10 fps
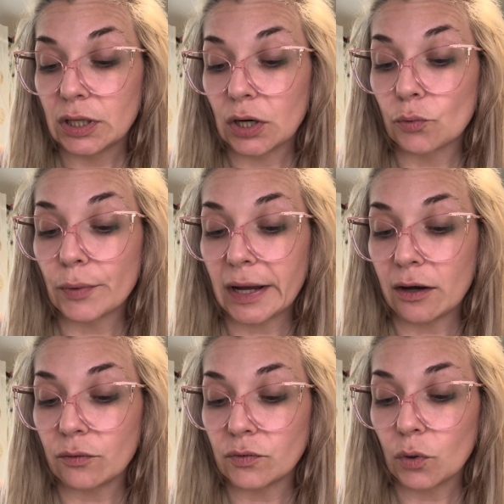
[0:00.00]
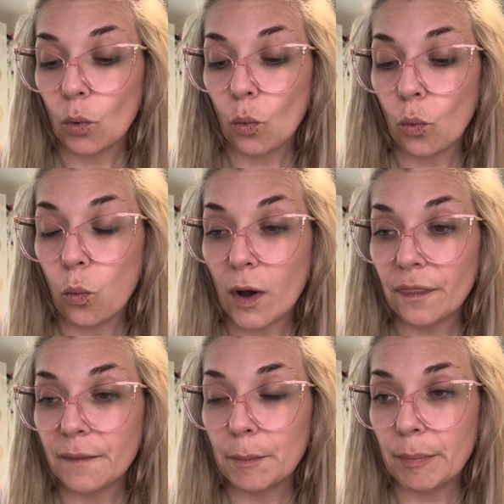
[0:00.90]
around
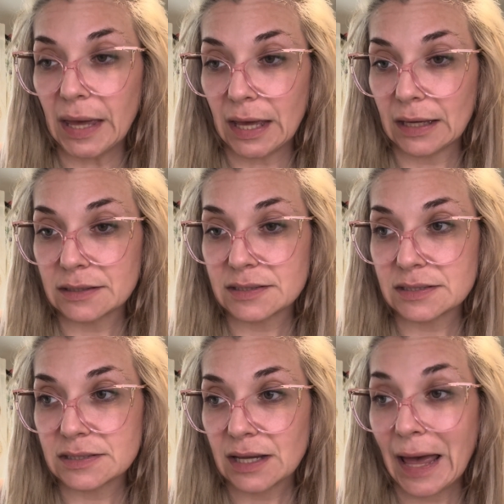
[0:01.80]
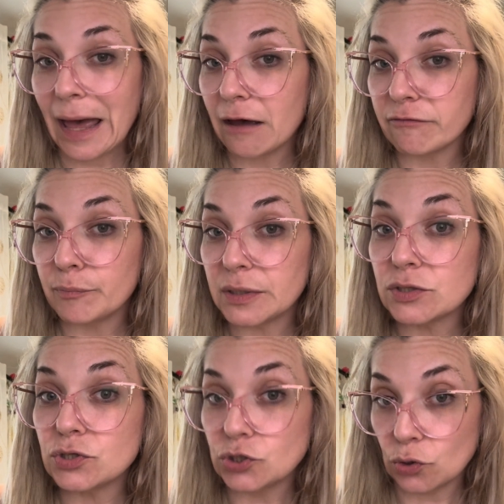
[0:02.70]
what the banks have
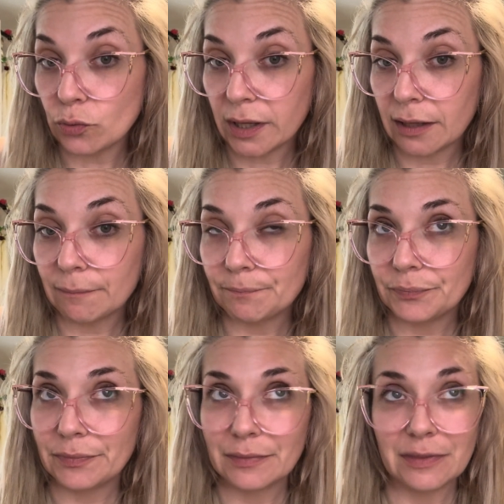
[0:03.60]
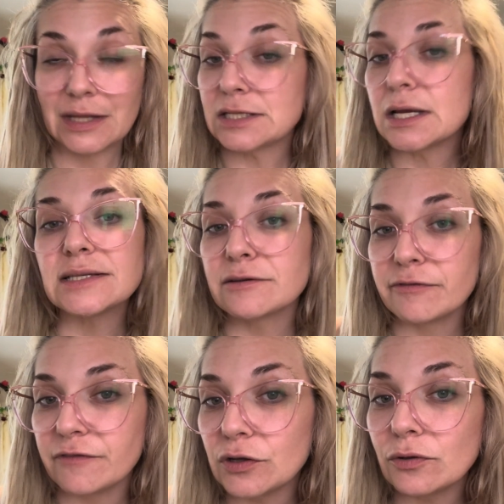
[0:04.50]
been doing that doesn't
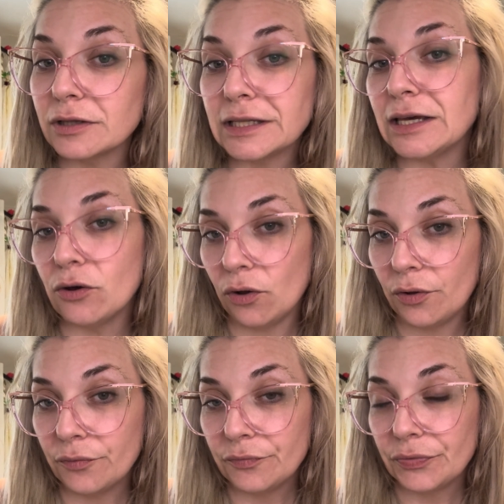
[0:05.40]
feel legal.